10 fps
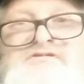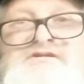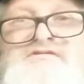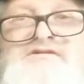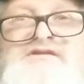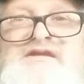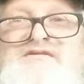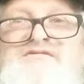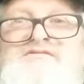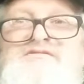blurry,
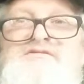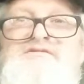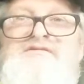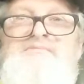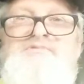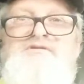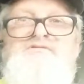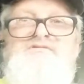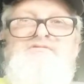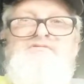ain't it? Is that
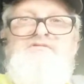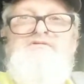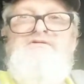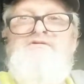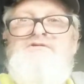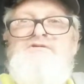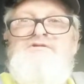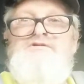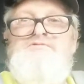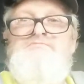better?
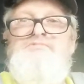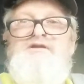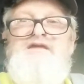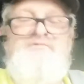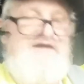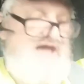But anyway,